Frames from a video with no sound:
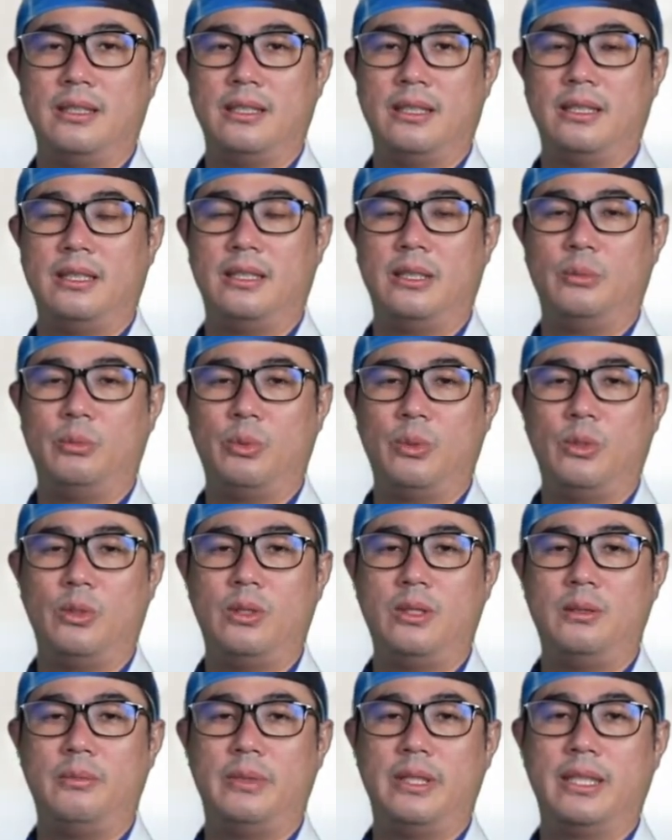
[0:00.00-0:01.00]
in the
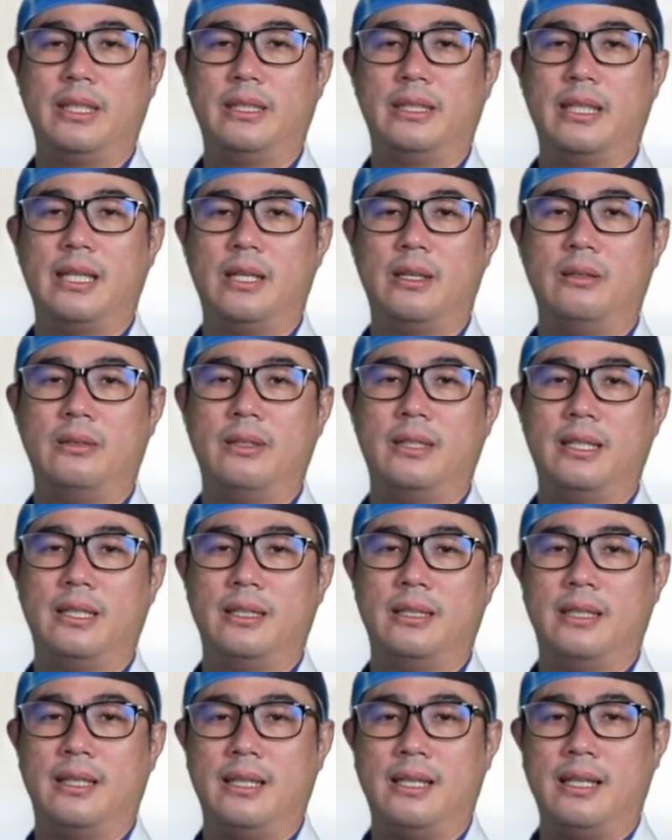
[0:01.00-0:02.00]
pool, but now
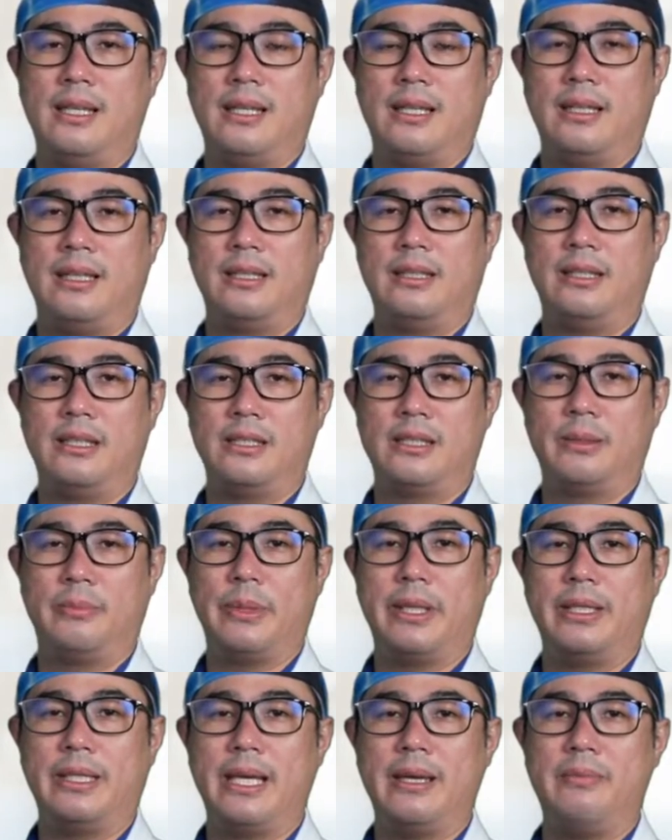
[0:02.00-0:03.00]
that there's a
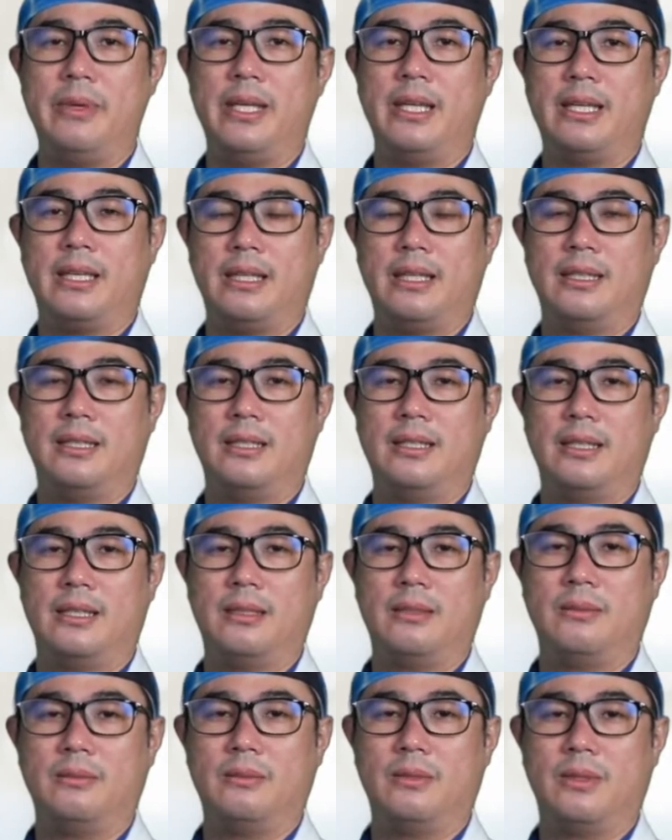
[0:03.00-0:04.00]
pandemic,
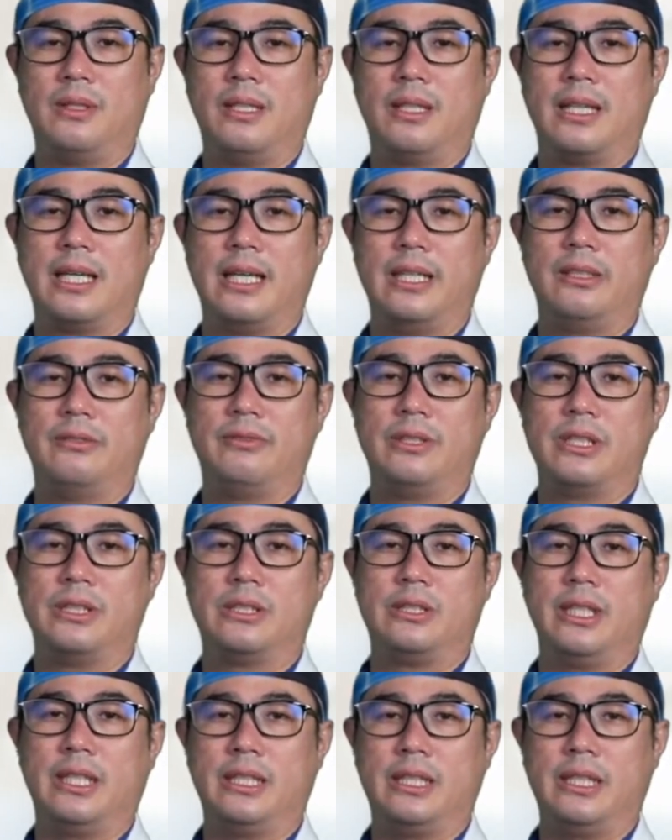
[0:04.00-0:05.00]
we're kind of
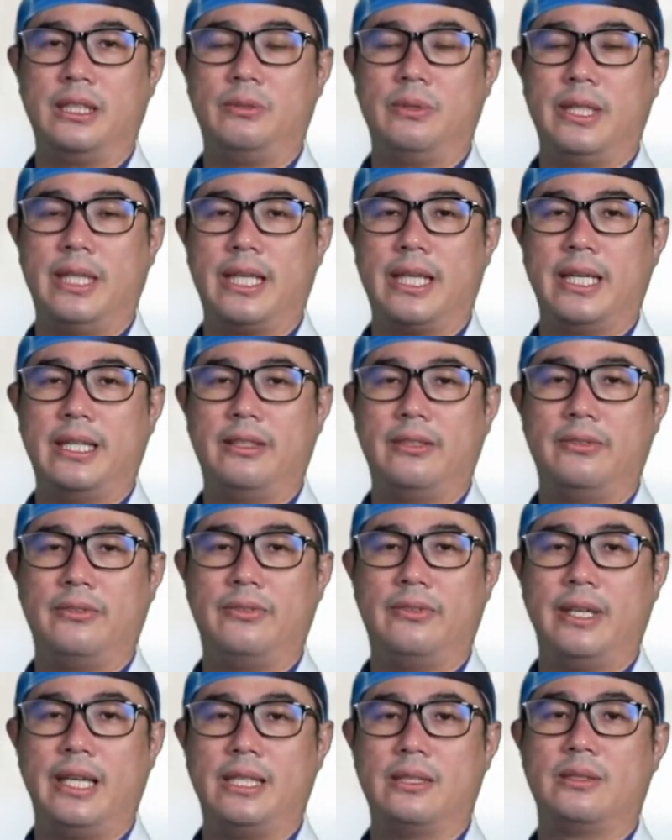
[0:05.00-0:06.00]
restricted with the kind of
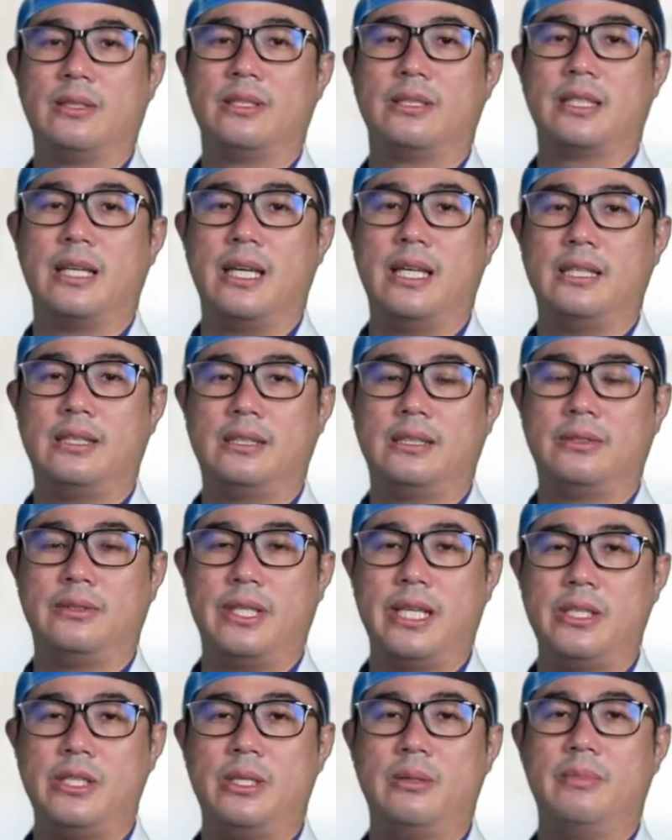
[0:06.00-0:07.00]
exercise
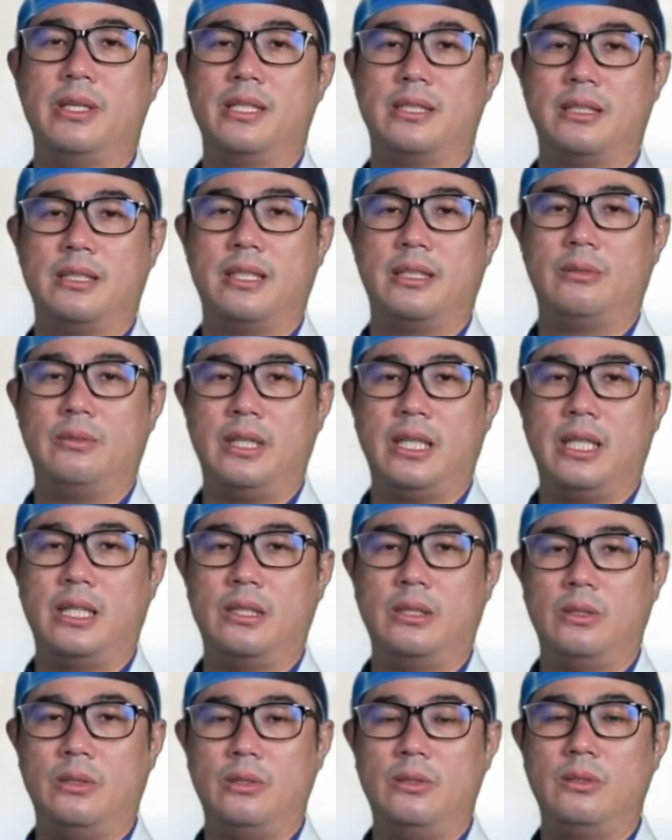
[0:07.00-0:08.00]
regimens that we
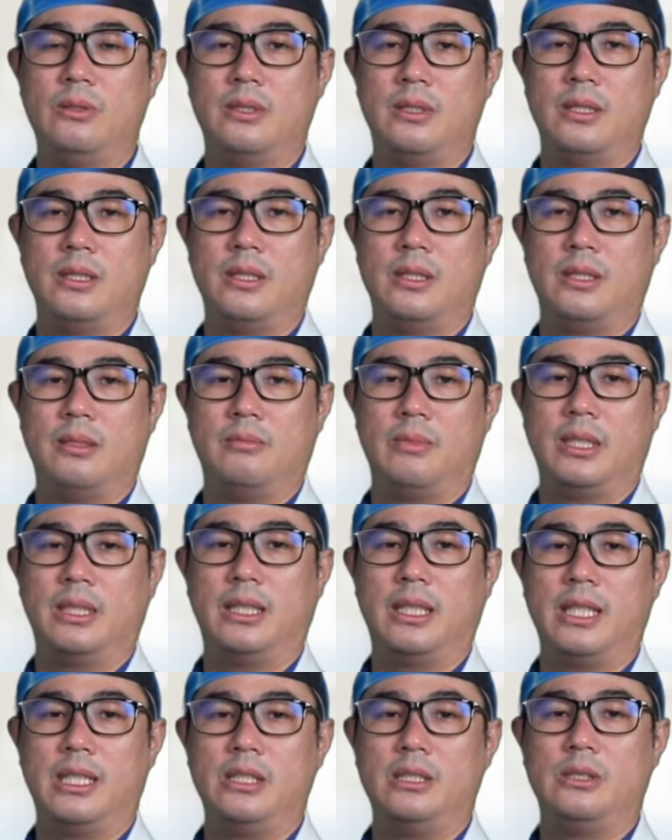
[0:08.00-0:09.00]
can do.
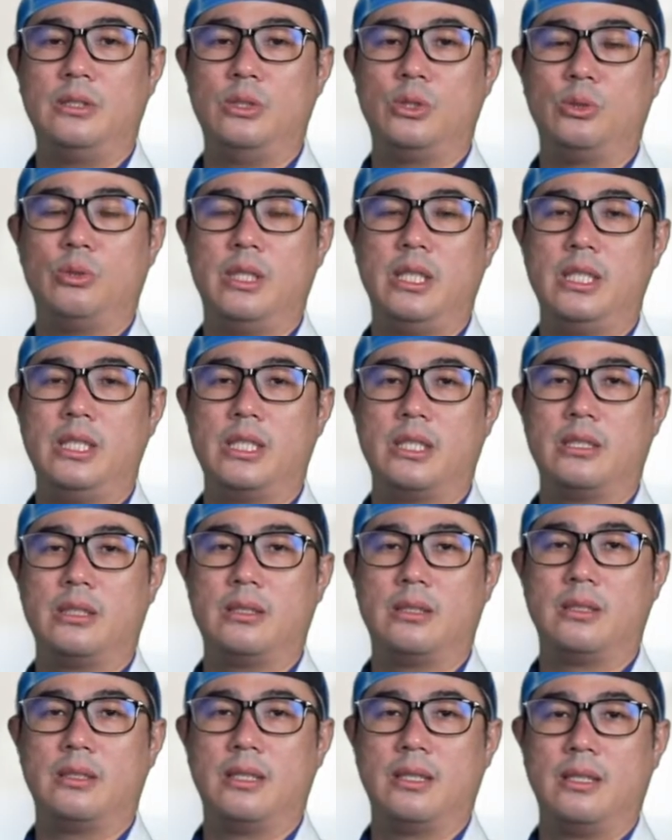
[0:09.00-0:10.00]
But I usually
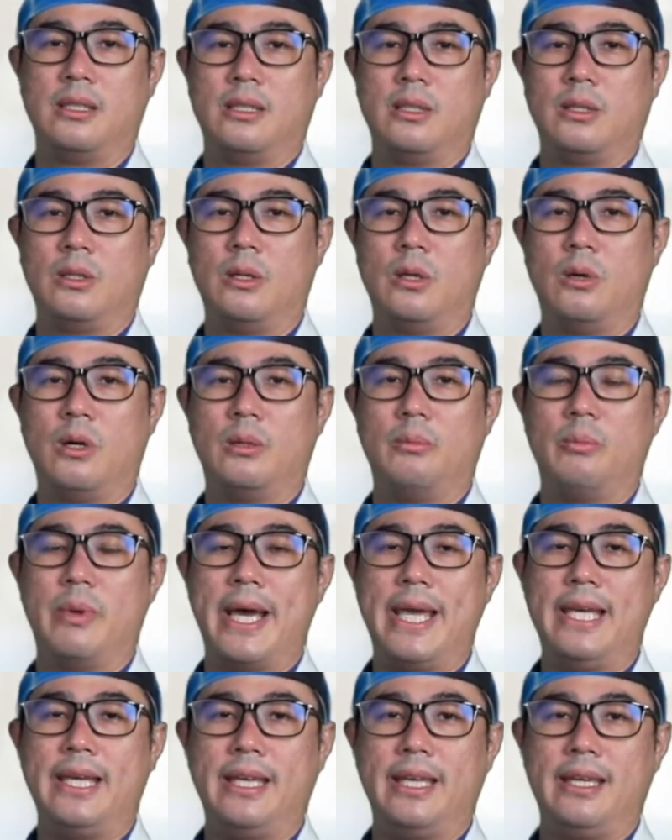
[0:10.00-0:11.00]
just go on
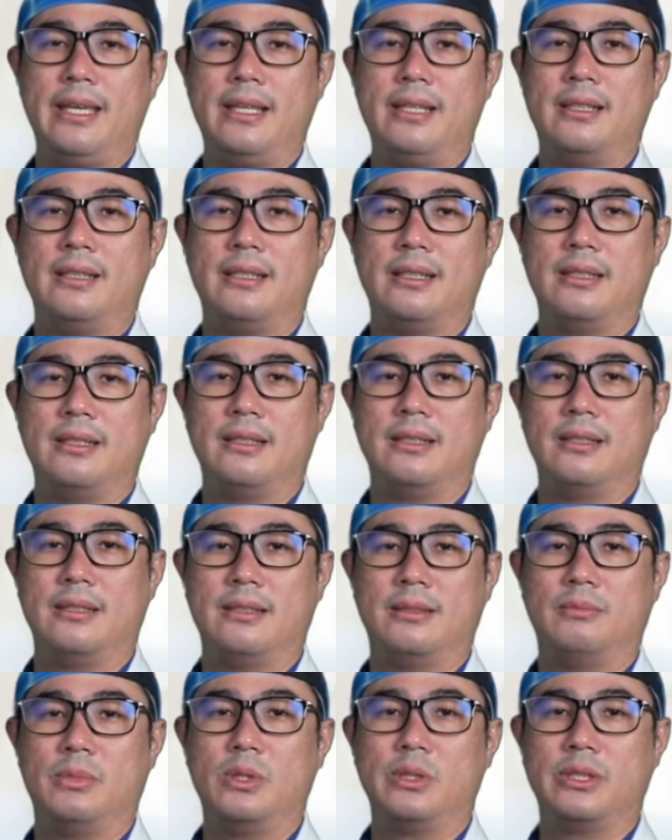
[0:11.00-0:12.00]
biking
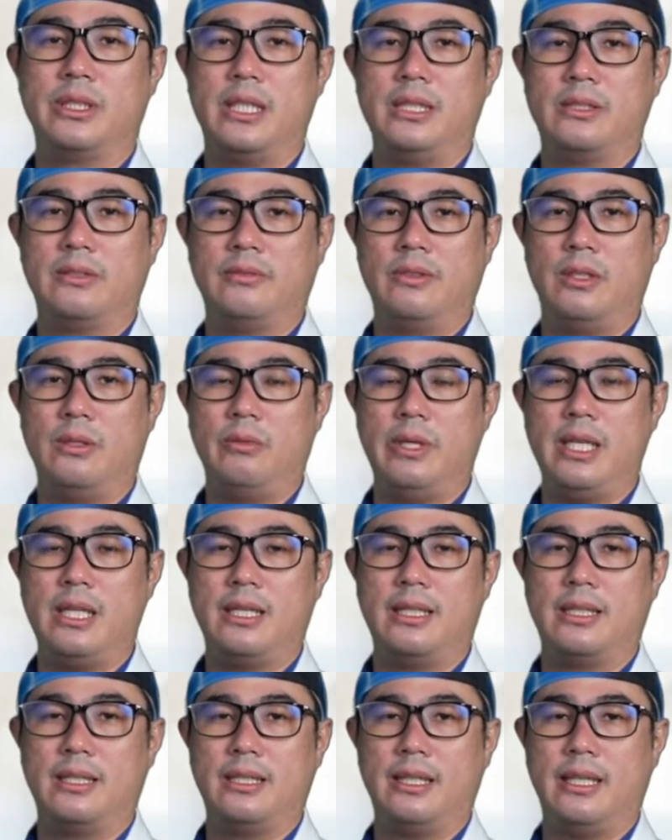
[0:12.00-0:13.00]
most days of the
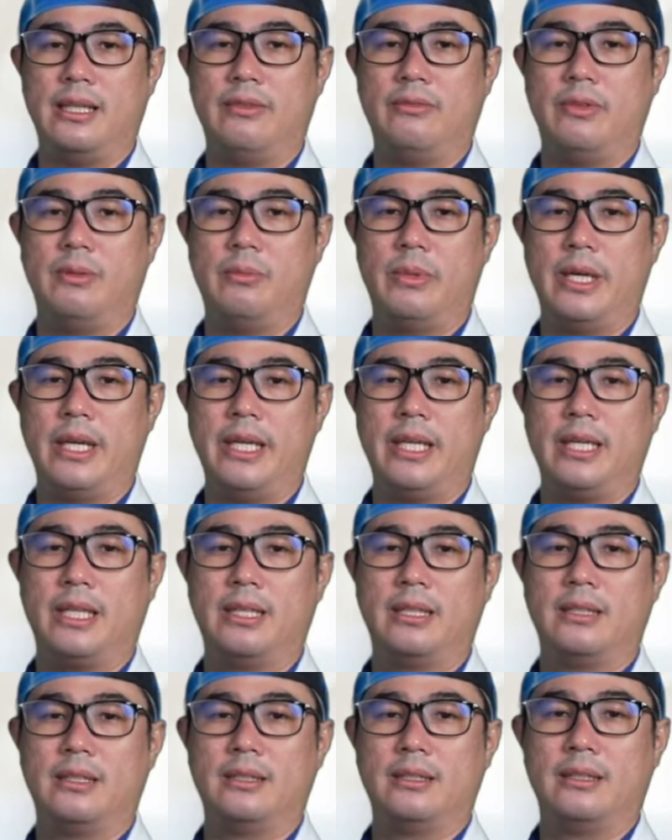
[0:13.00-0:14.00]
week. I have a
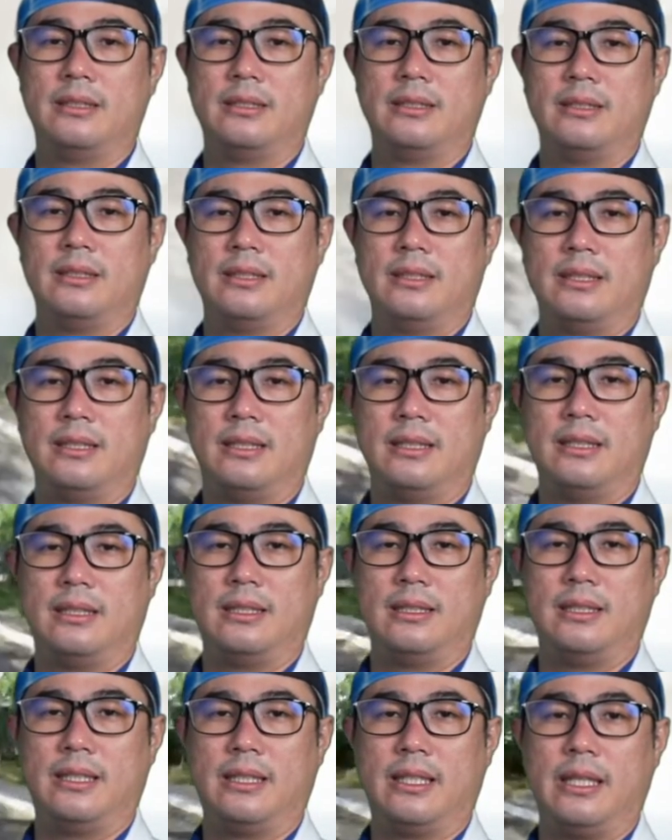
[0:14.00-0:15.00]
bike
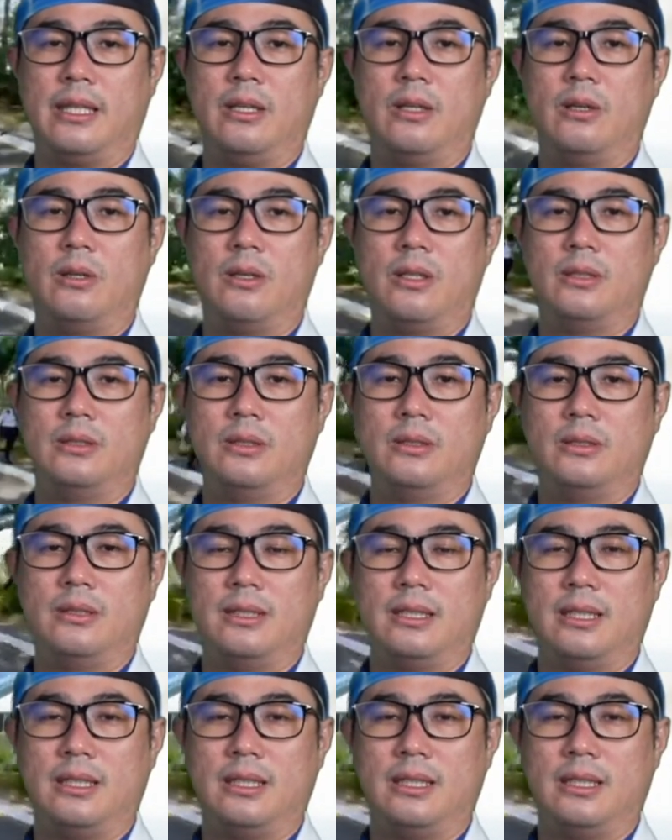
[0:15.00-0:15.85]
that I go on